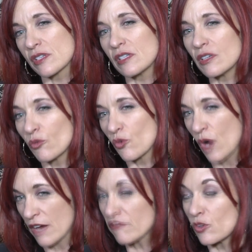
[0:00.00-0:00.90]
it in a
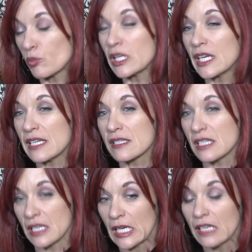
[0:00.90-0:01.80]
rightful place.
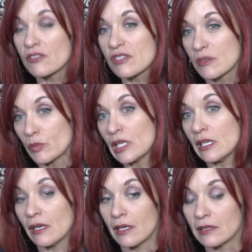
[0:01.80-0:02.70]
It needs to
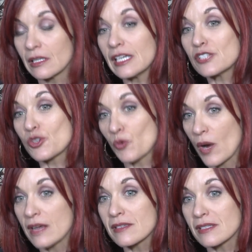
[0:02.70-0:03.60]
be laid to
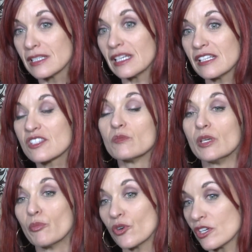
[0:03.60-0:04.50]
rest. It needs to
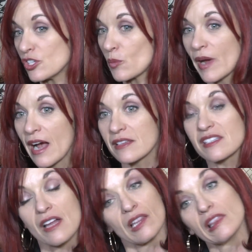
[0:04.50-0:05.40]
be put in your
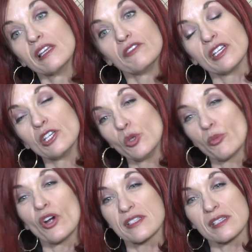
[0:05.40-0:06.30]
past, not living in your
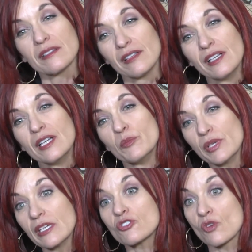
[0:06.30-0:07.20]
present,
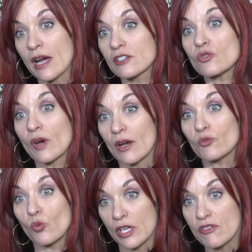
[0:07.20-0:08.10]
being dragged
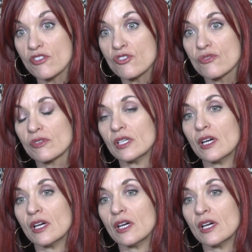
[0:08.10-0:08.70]
around with you.